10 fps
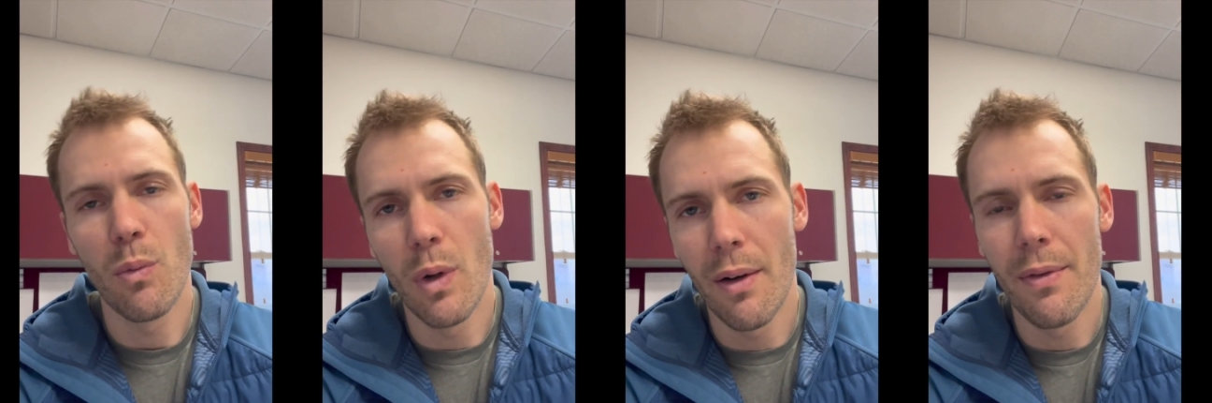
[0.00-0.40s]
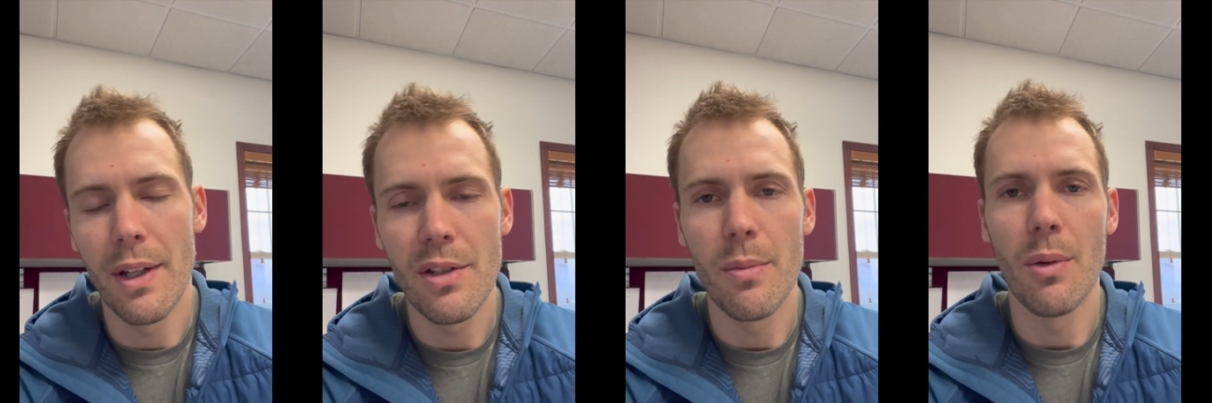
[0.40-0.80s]
a rough
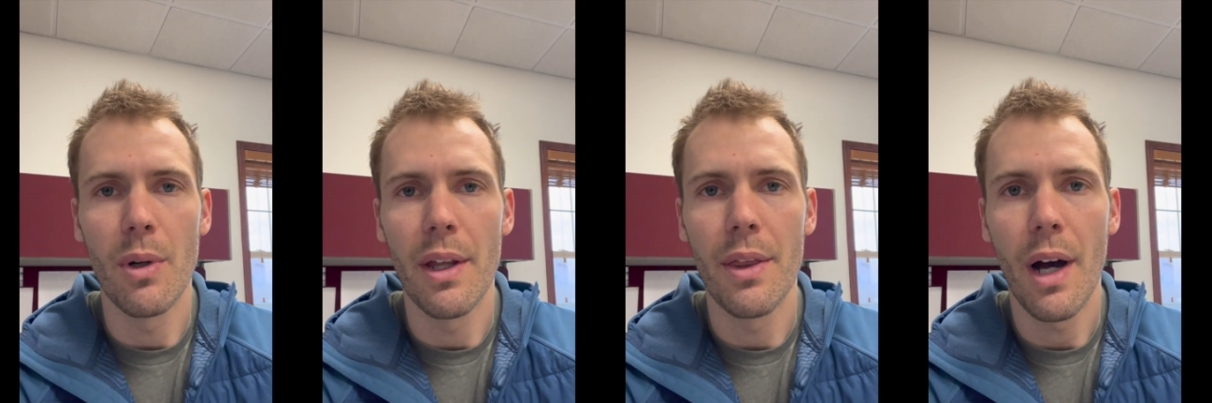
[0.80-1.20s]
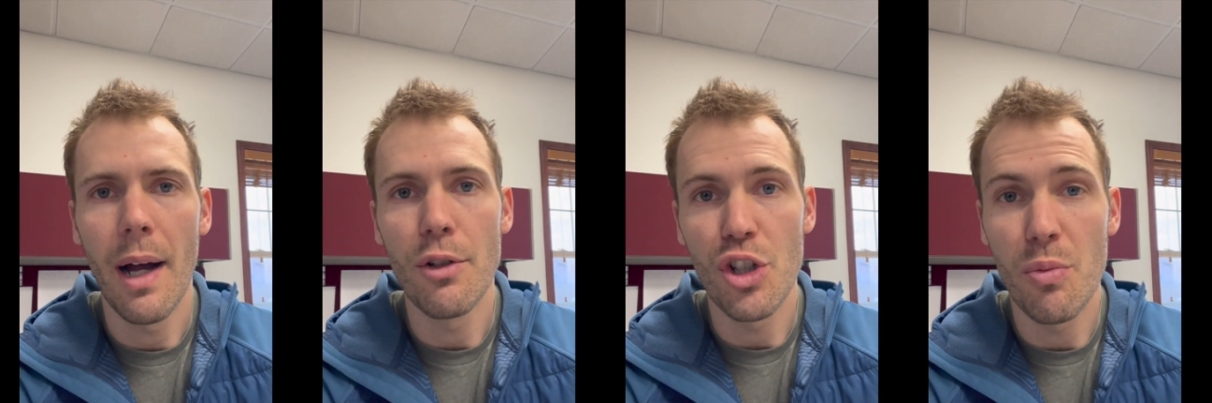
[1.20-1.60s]
estimate what I
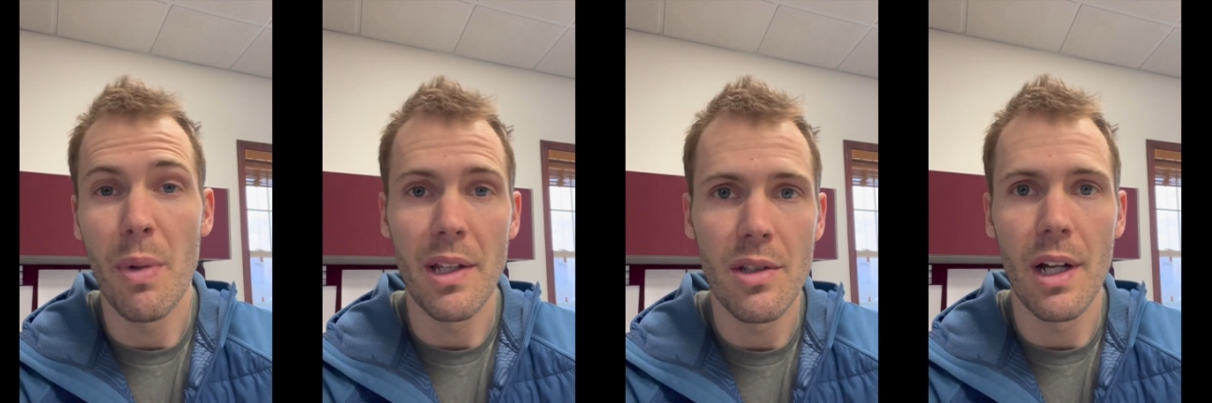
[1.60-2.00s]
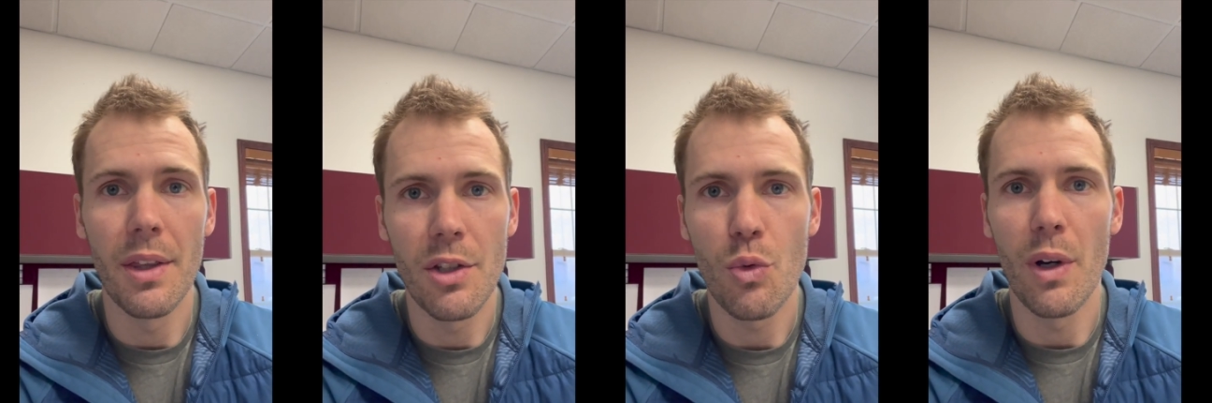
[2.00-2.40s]
thought just based
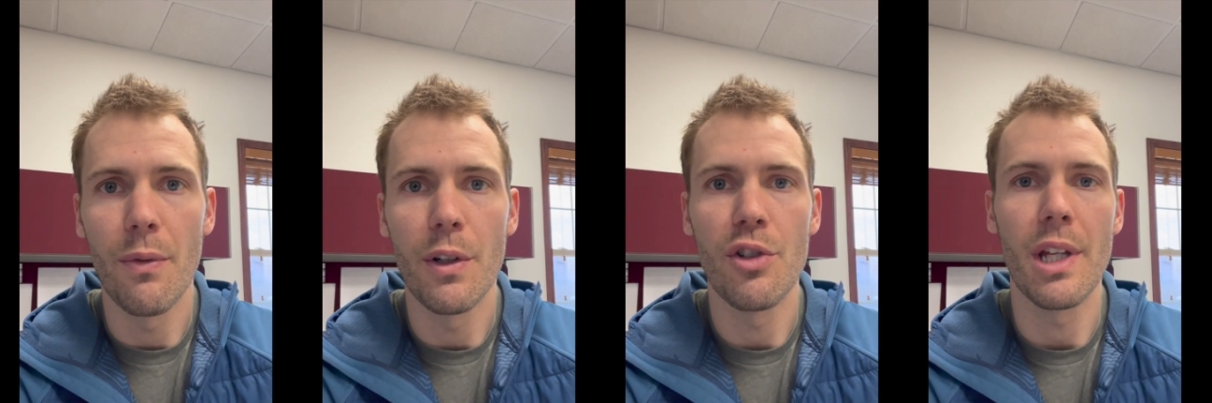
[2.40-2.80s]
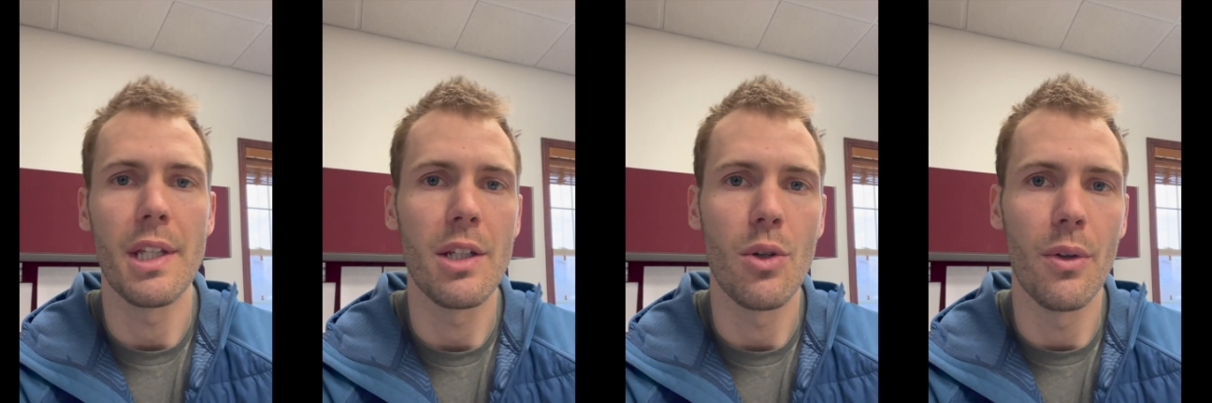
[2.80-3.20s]
on the square footage that
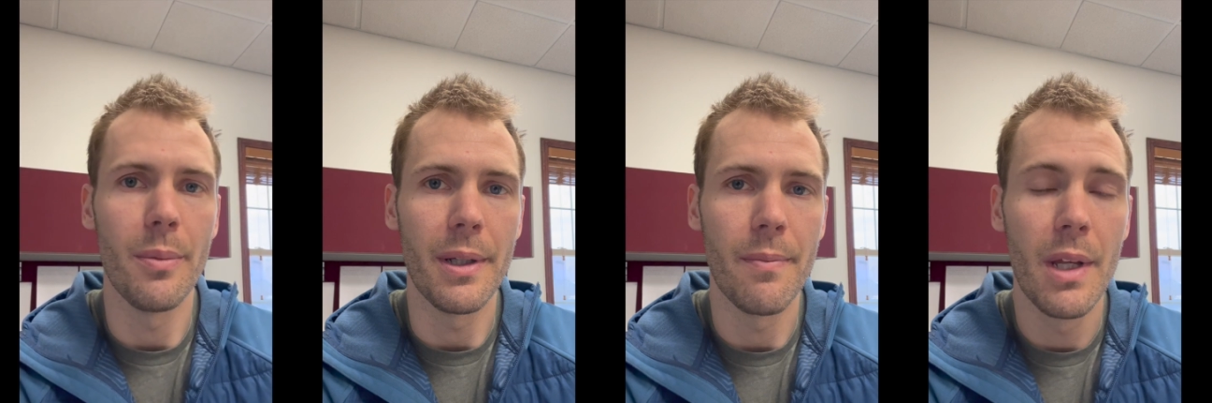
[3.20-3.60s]
they told me.